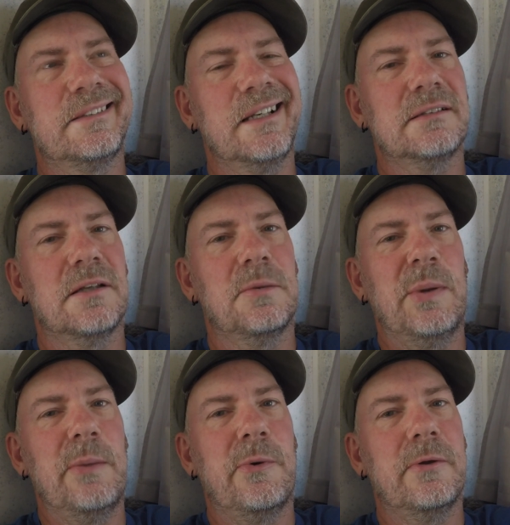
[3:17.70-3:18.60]
6 other
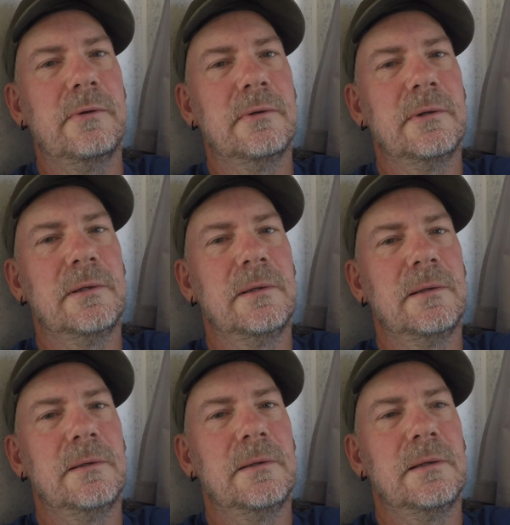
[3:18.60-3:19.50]
people,
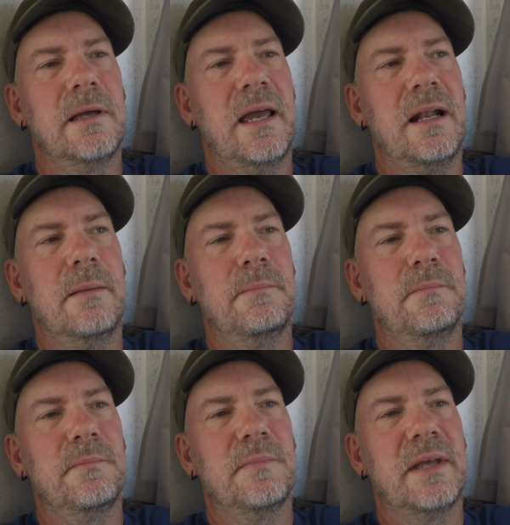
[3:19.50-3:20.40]
and
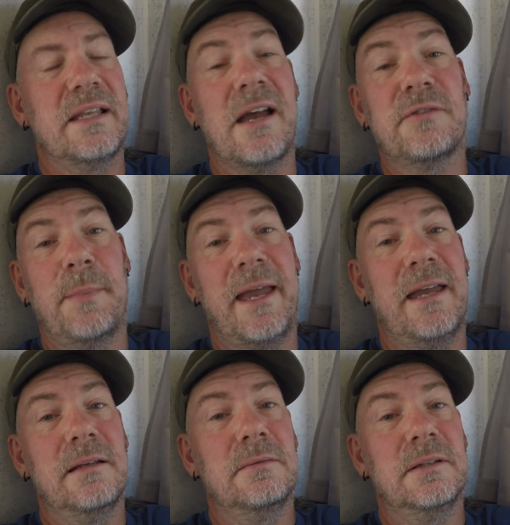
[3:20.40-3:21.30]
you have to
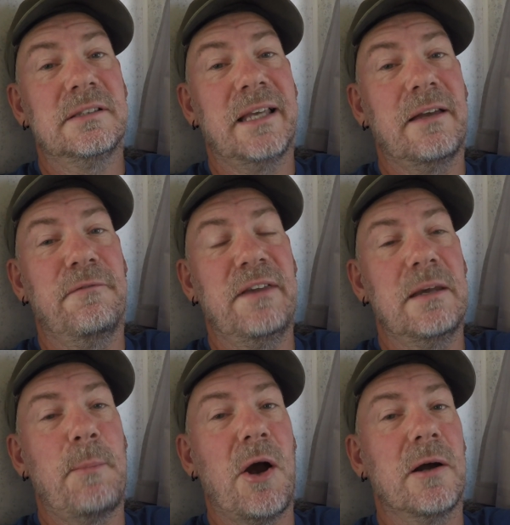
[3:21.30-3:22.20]
pay. It's like a
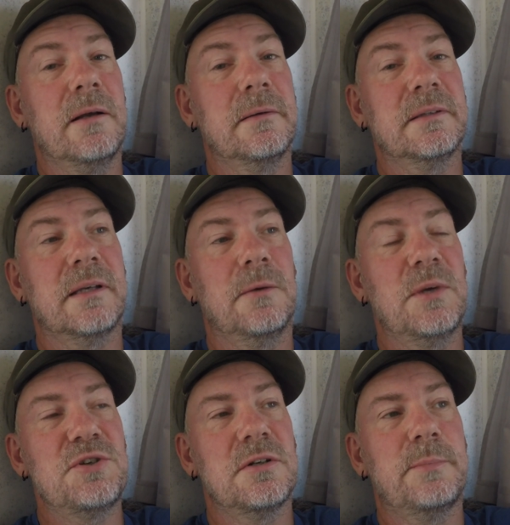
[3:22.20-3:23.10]
fee park. It's a
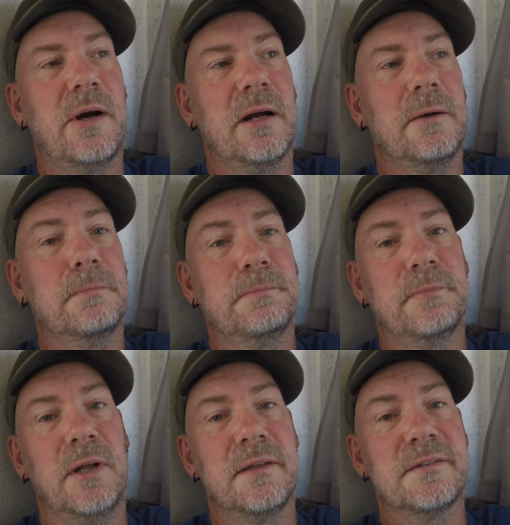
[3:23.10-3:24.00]
regional park
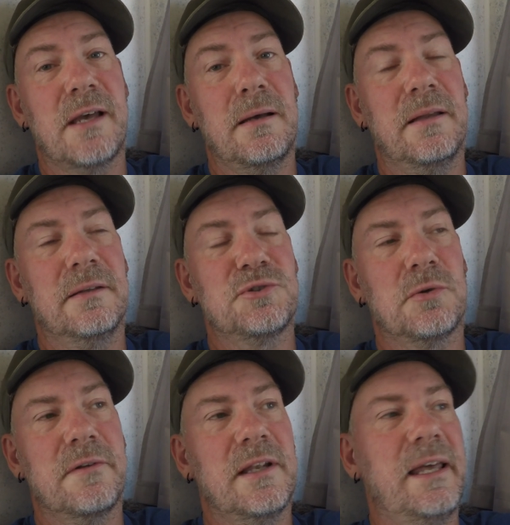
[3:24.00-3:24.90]
on the
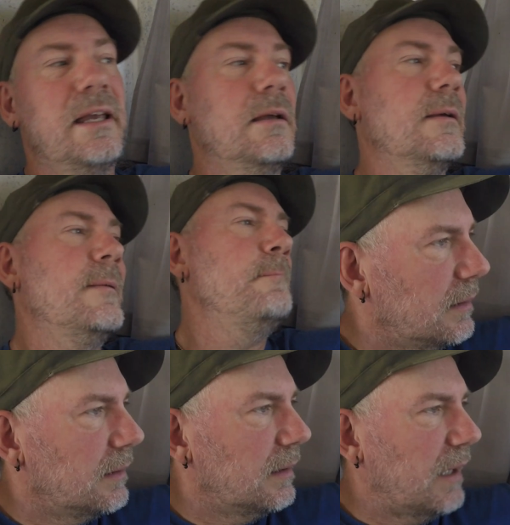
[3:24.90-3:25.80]
shore of the lake.
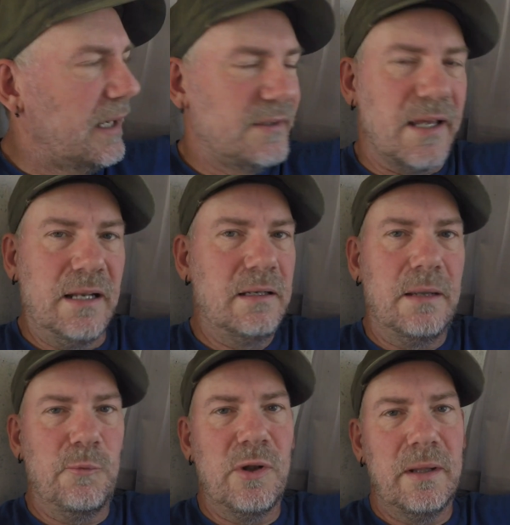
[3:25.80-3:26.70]
I decided, I'm